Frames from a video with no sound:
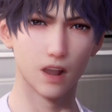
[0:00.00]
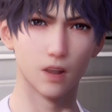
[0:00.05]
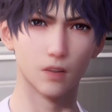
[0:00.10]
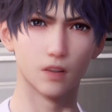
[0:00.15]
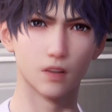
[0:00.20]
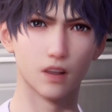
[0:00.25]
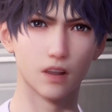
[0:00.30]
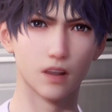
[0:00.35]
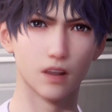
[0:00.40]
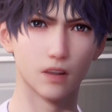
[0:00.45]
I
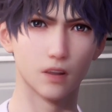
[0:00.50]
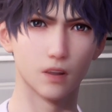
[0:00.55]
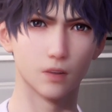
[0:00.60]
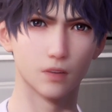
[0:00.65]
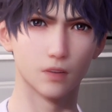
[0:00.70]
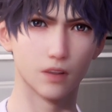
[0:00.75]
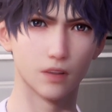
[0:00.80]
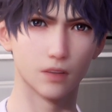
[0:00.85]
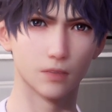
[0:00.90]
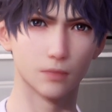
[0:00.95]
don't want to hear a
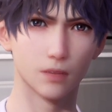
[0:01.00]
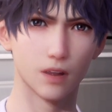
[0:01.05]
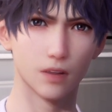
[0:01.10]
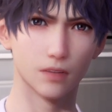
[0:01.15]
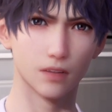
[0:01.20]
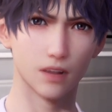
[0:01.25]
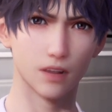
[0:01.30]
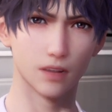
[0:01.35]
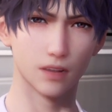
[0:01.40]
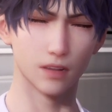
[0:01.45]
word
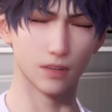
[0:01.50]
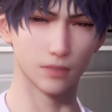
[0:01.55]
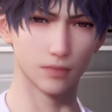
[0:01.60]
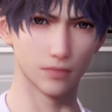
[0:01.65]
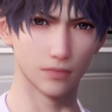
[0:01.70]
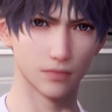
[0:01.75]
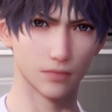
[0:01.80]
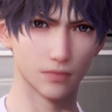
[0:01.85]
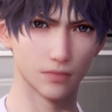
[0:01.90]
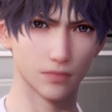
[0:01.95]
about this.
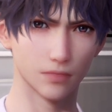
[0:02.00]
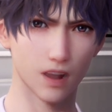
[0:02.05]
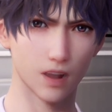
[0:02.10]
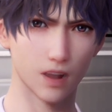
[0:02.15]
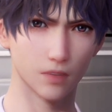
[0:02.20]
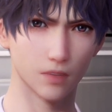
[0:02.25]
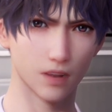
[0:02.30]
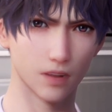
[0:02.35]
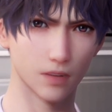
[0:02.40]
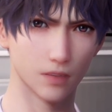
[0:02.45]
I
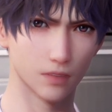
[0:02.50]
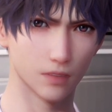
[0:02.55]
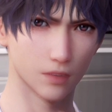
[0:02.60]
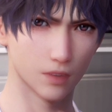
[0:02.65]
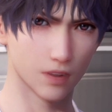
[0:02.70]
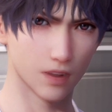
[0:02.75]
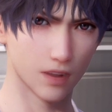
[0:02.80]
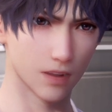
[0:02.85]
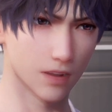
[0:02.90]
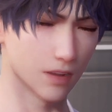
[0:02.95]
don't
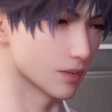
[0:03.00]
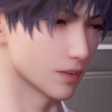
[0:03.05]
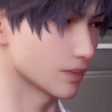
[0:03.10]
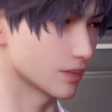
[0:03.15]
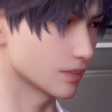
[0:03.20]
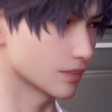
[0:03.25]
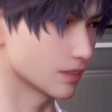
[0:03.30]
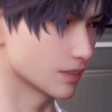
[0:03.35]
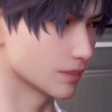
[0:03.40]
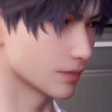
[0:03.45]
even want to hear
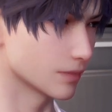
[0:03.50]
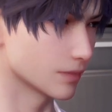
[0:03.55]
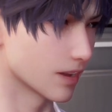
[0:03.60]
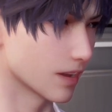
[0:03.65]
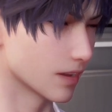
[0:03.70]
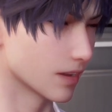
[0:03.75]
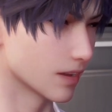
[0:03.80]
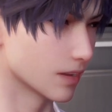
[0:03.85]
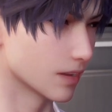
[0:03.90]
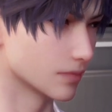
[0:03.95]
you
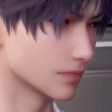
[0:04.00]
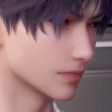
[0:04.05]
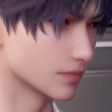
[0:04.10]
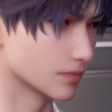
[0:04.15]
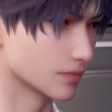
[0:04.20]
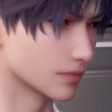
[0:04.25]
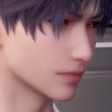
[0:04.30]
speak.